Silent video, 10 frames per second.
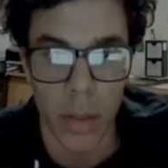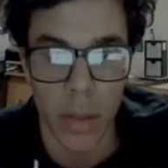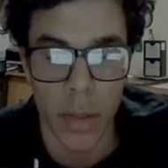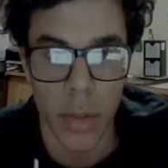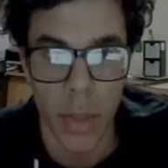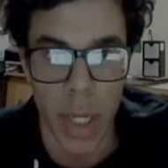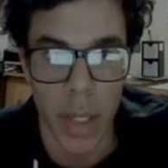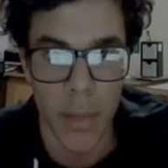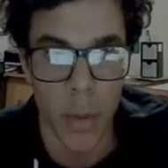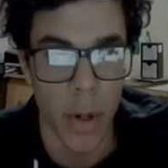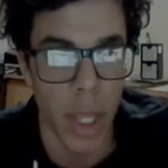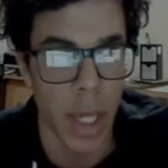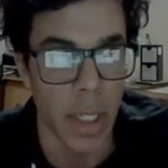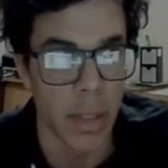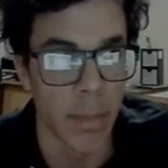the end of the board
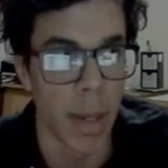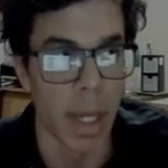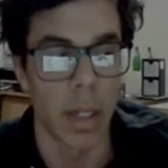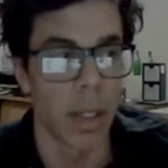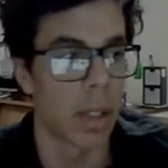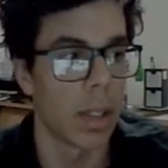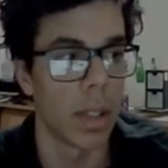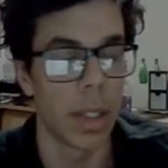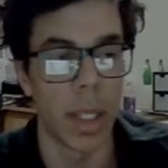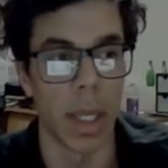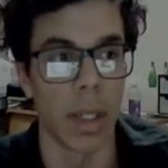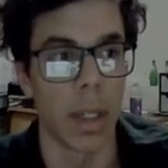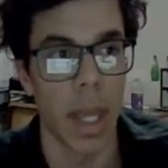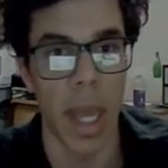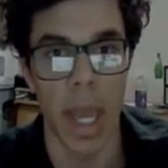and just mate the king,
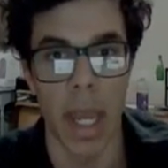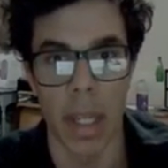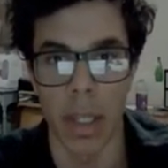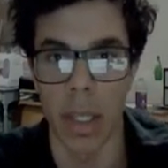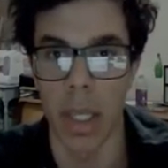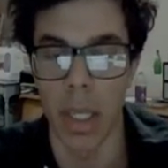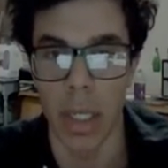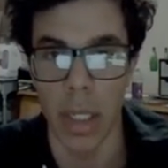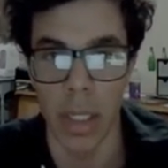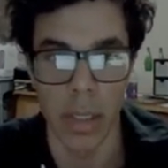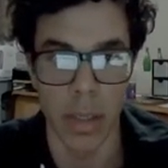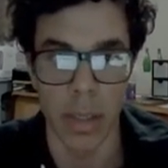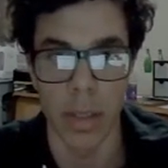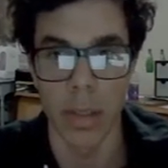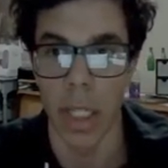and the king is
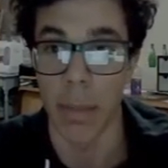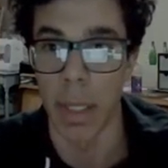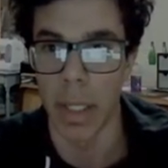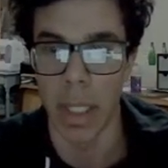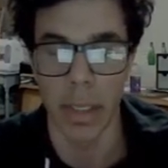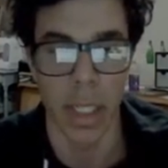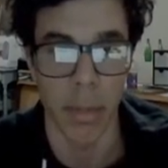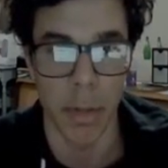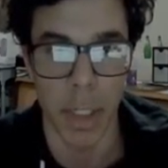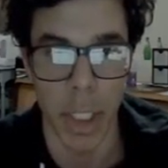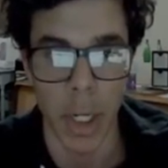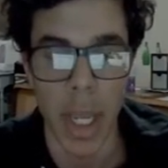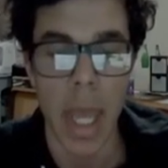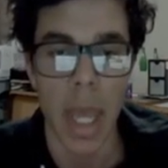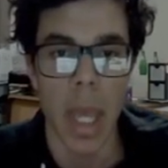checkmated. That's checkmate right there.
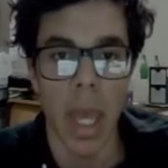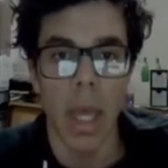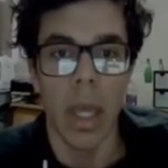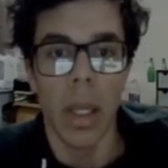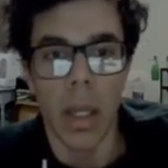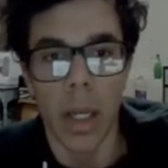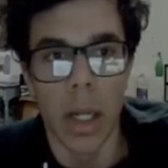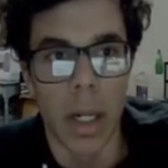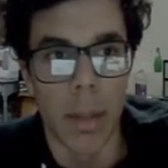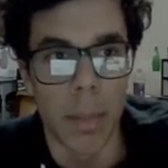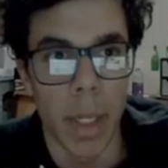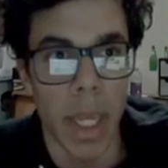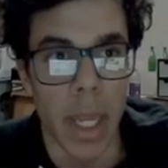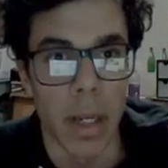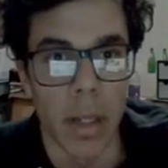
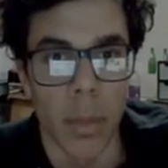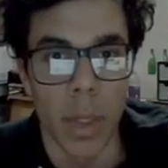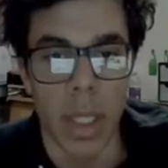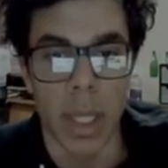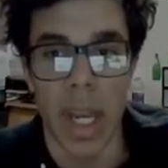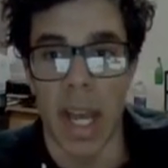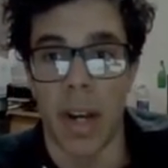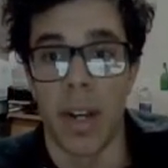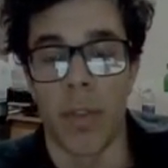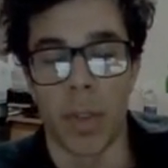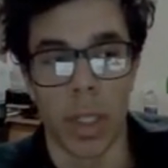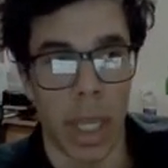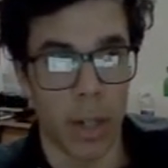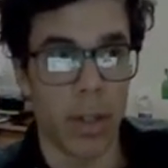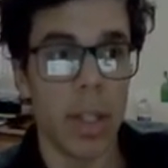Again, we can add a different
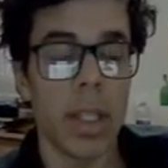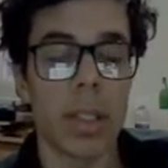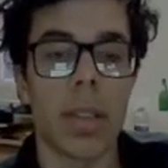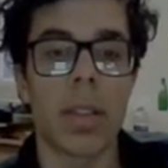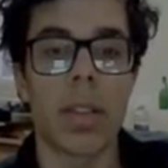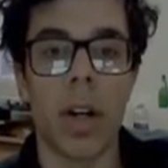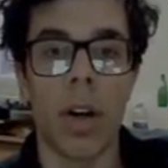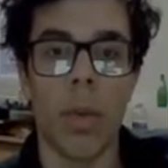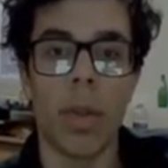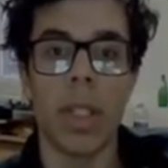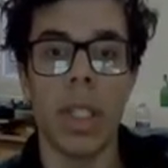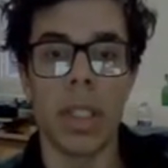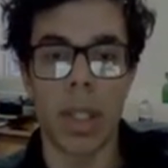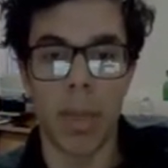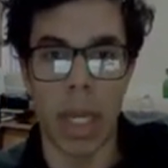layer to this. So in
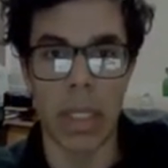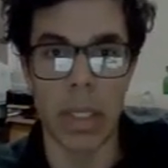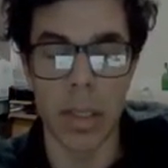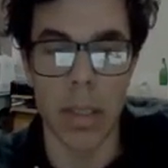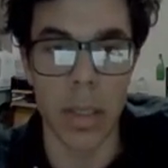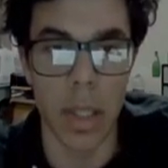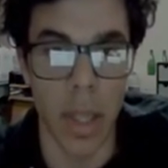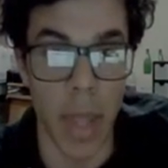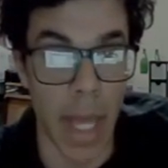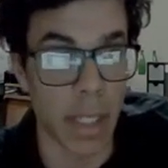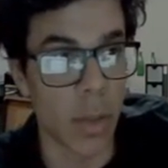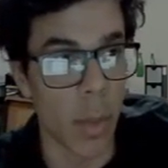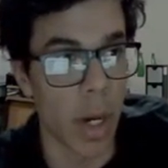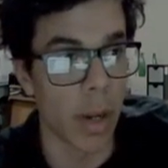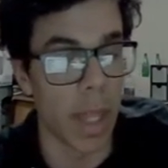some cases, that
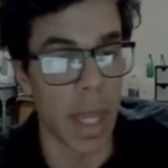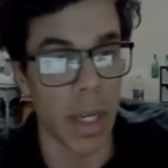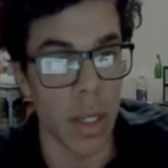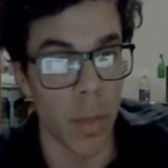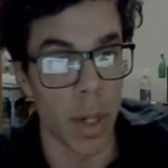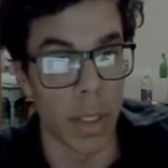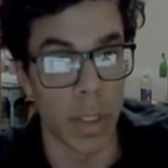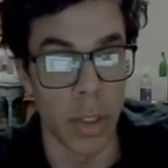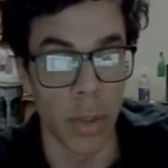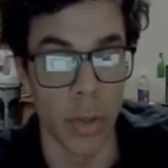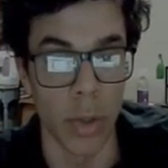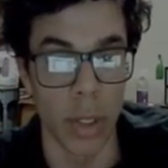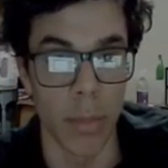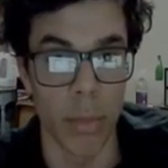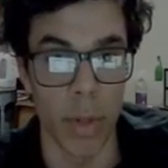square that you want to
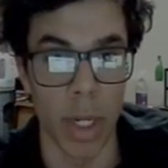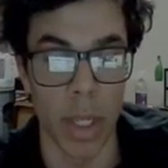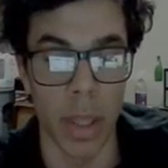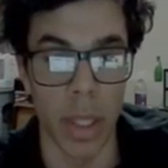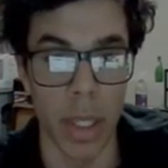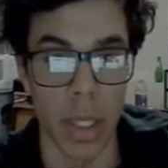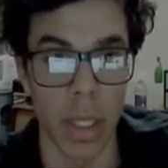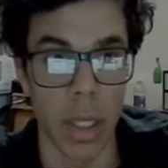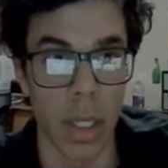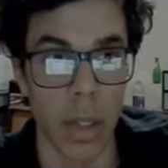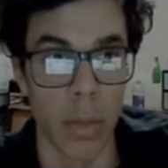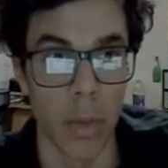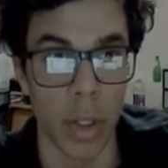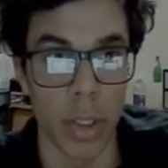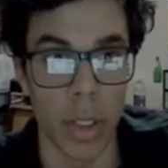bring the
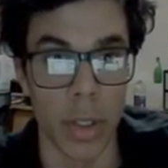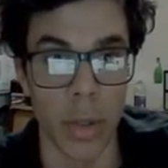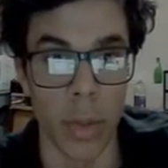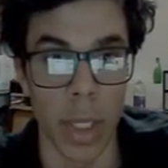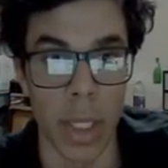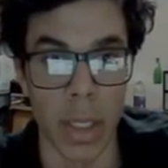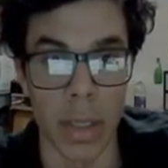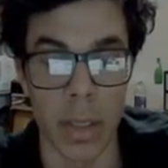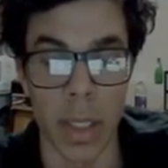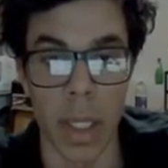rook to is